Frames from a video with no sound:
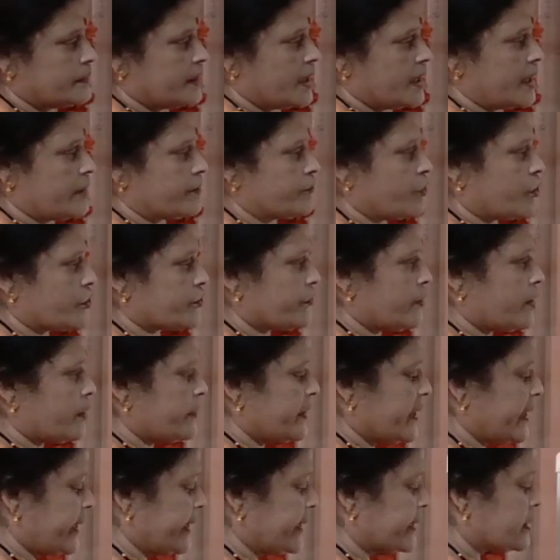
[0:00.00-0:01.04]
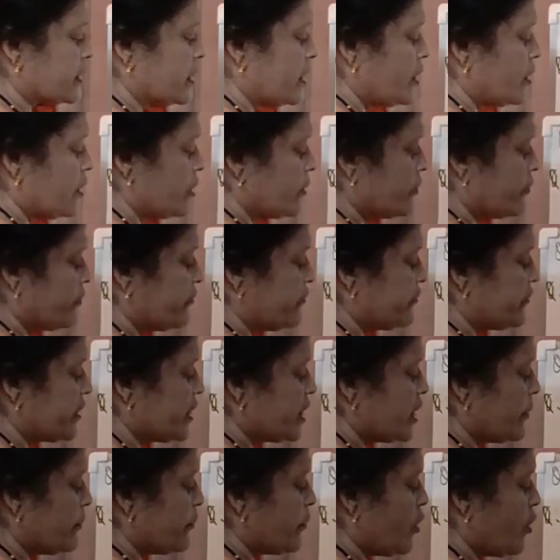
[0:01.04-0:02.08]
Then what will be it?
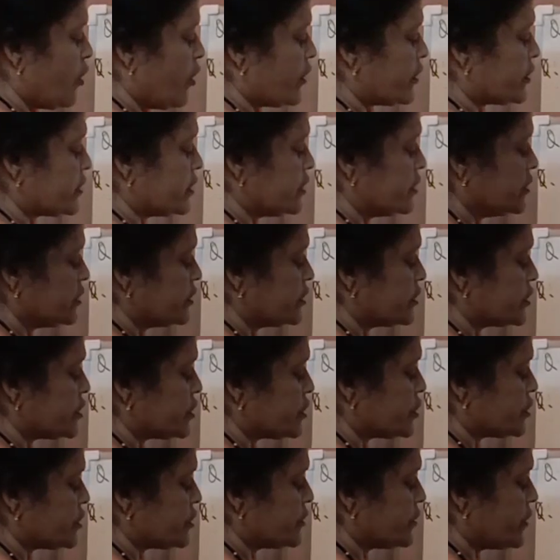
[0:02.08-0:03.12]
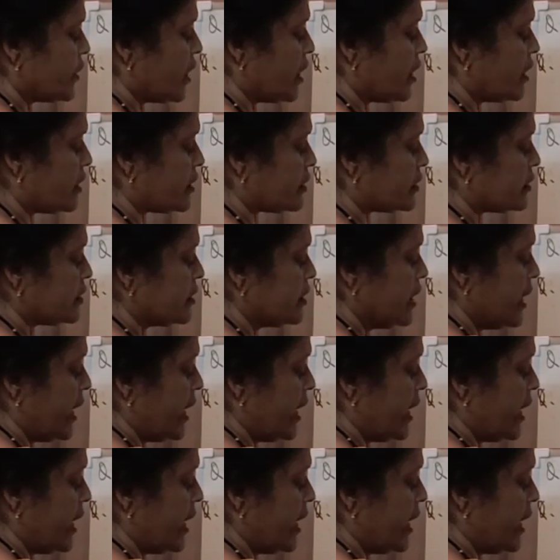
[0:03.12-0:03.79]
V upon 2R.